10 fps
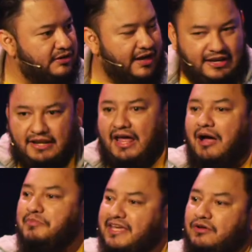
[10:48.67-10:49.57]
And then
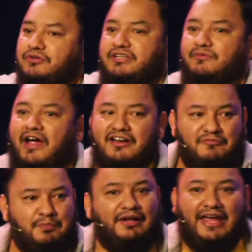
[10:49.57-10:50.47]
I'm guilty, right,
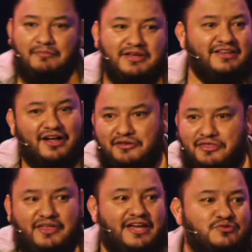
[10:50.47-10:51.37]
of blaming other
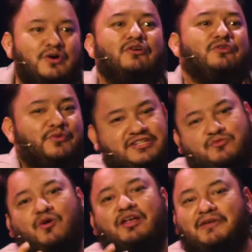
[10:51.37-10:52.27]
things. Well, the reason
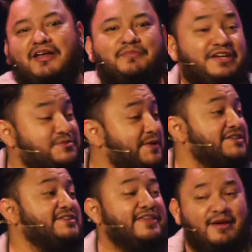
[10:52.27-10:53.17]
why I'm not at peace is
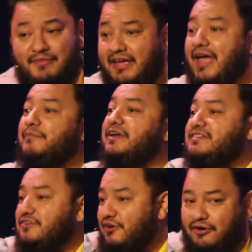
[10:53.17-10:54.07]
because of them and
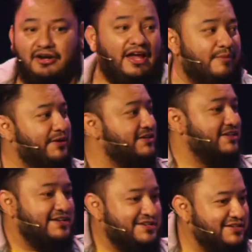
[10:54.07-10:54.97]
because of her and because
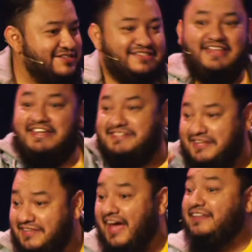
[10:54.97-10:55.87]
he did this and they
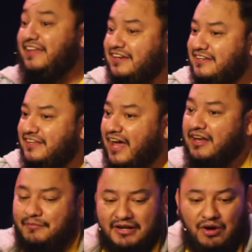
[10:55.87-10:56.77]
said that and they did that.
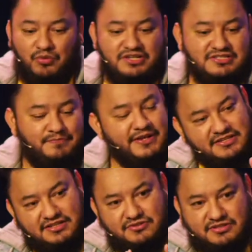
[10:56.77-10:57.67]
But I want to submit
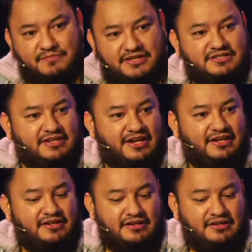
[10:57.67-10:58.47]
to you something today.